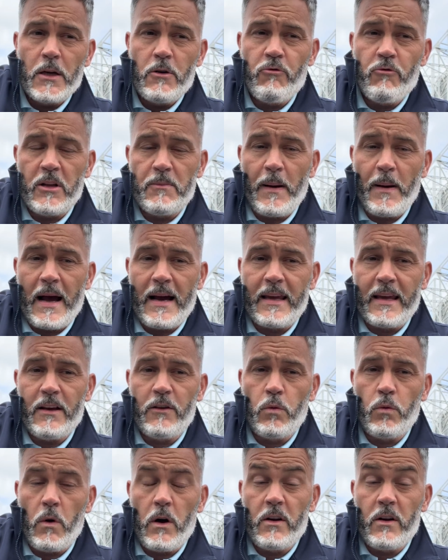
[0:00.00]
read back at
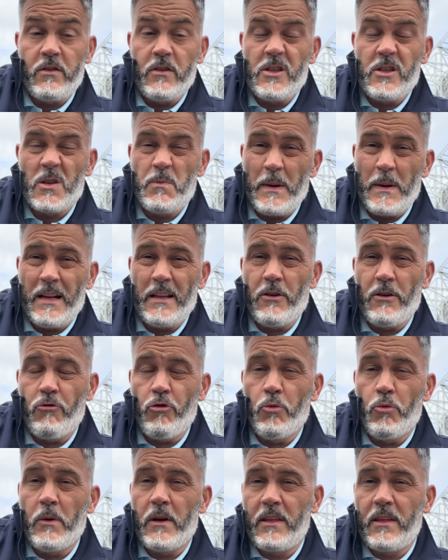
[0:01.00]
his words and just being in the
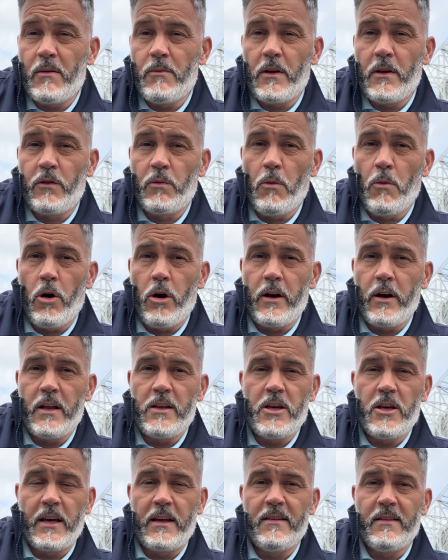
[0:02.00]
room with him this
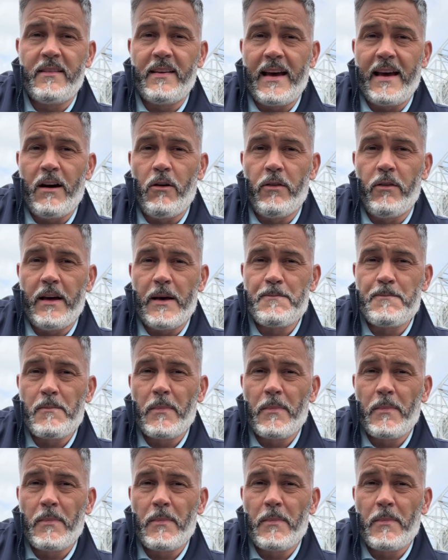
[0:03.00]
morning, you can tell that